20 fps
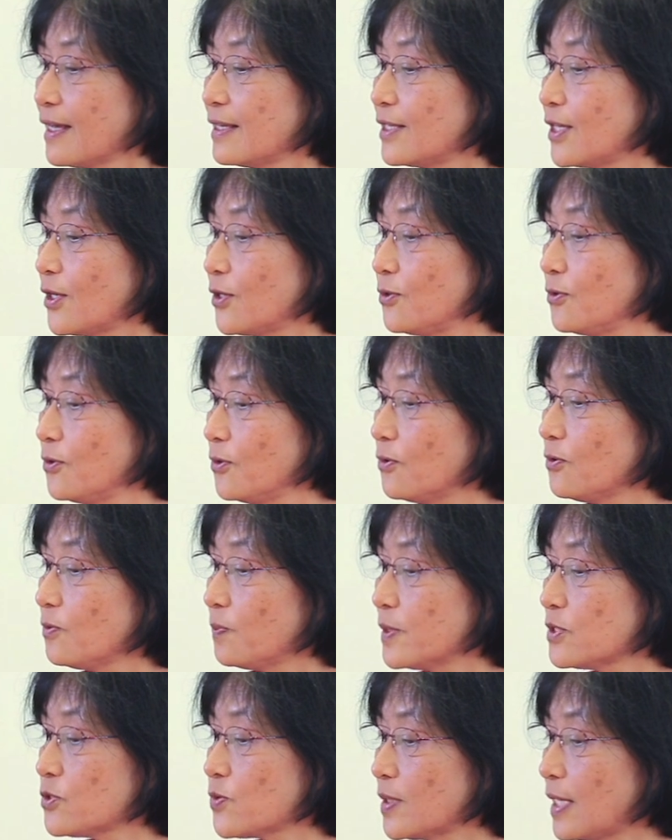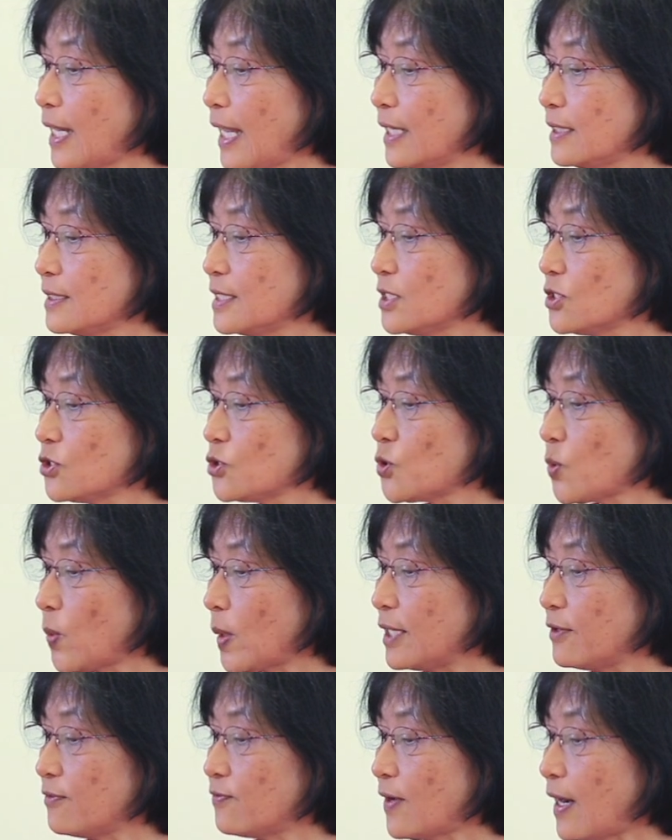The youth between 18 and
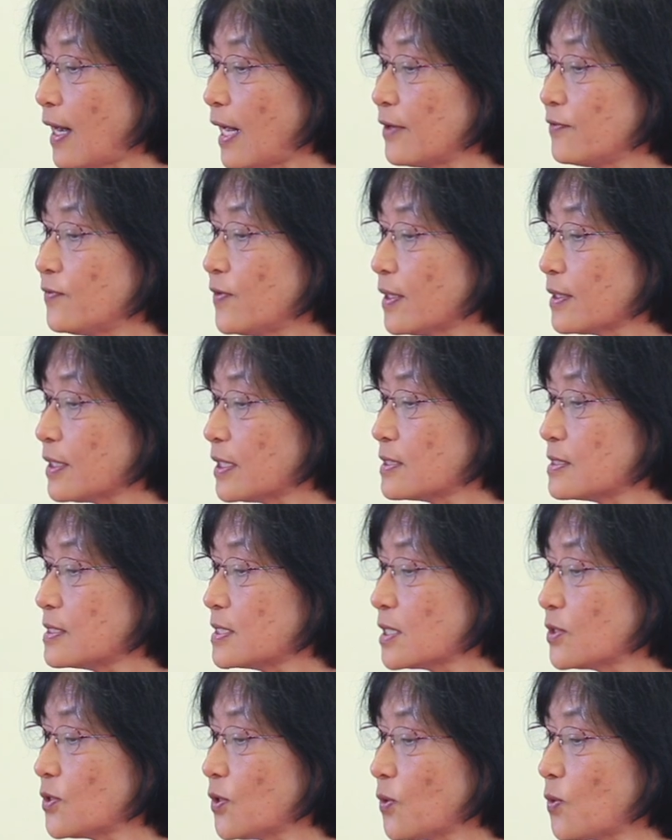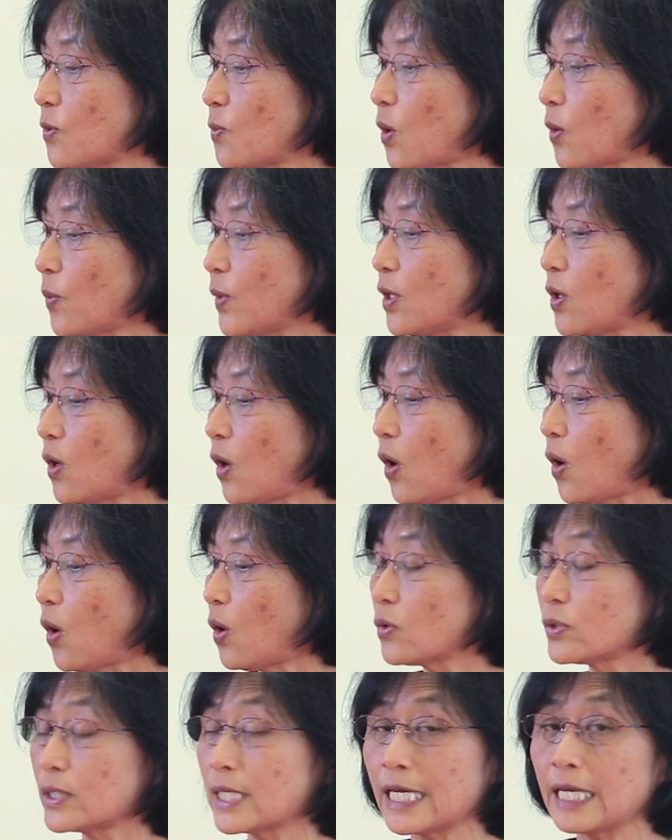25 are considered what we
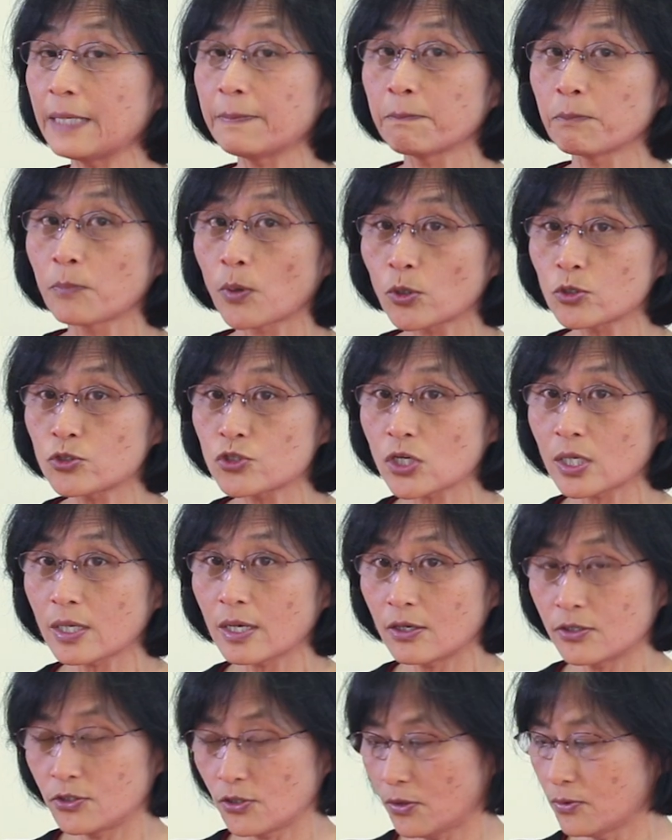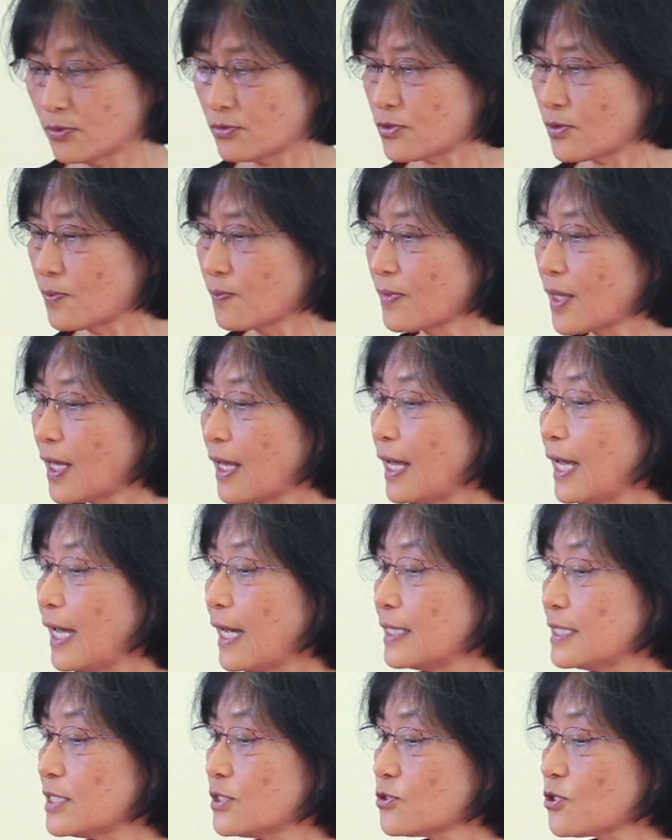call the emerging adult.
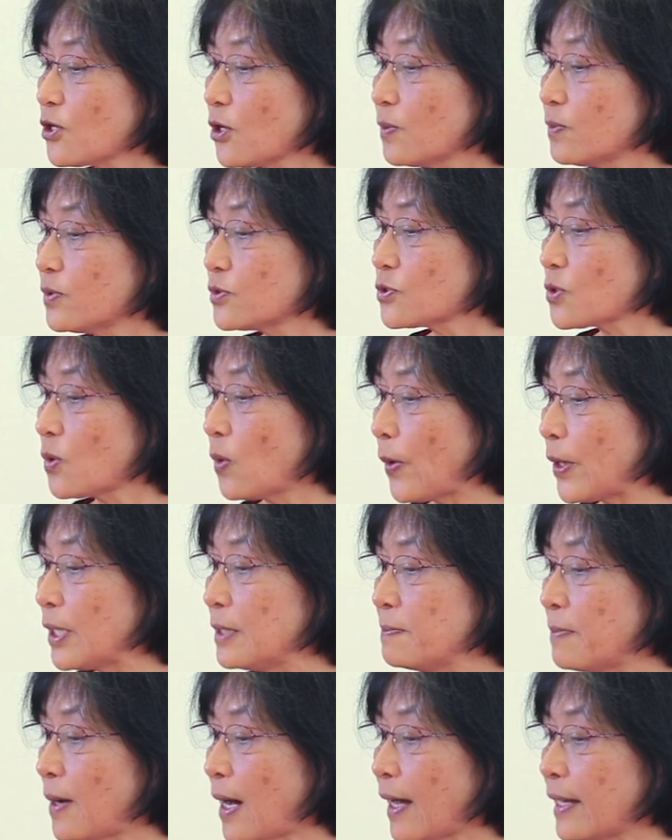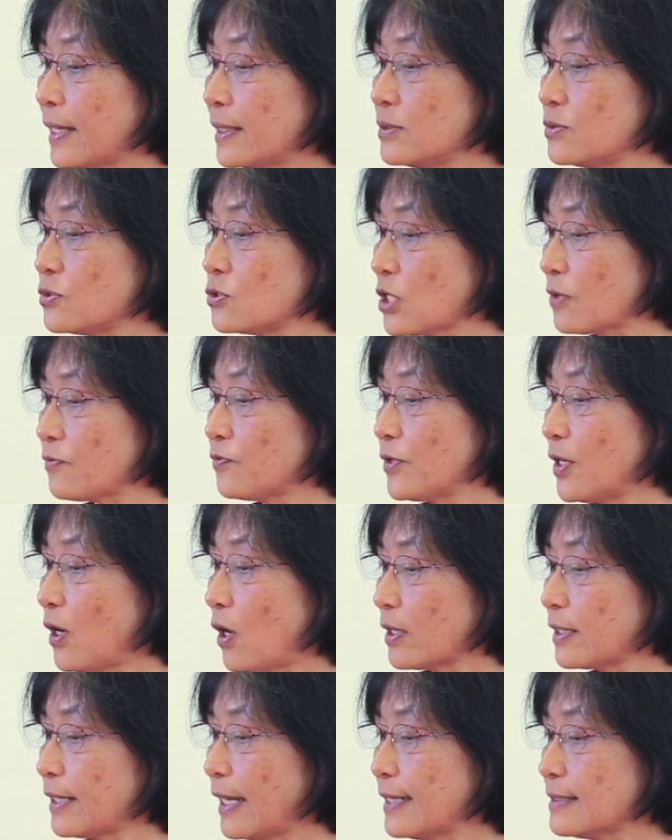And this term was coined by Jeffrey
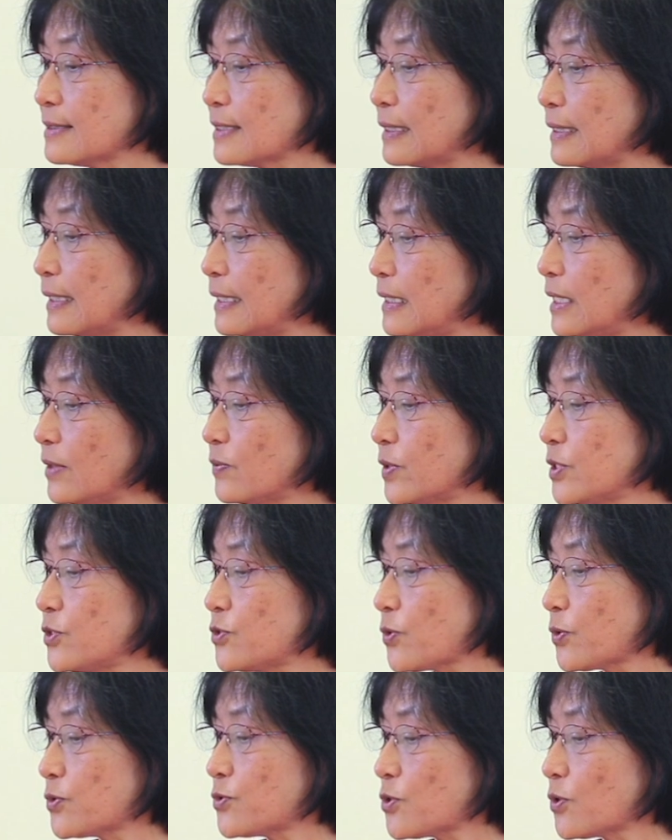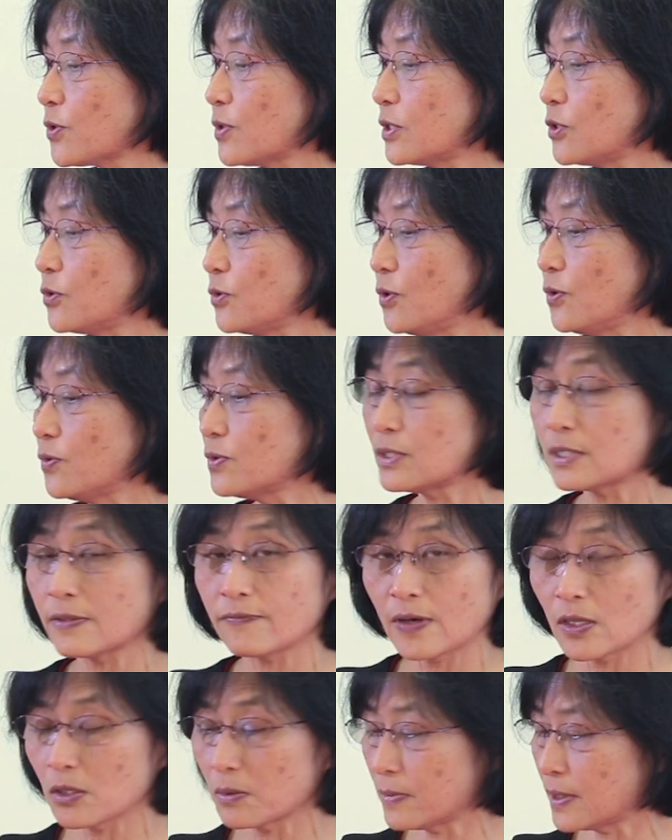Arnett, a leading researcher in youth
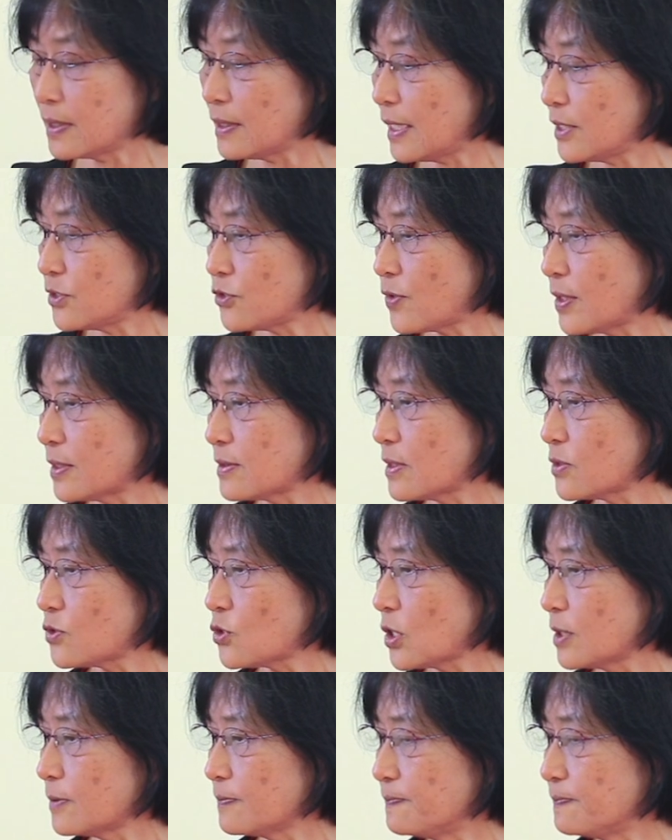development and transition.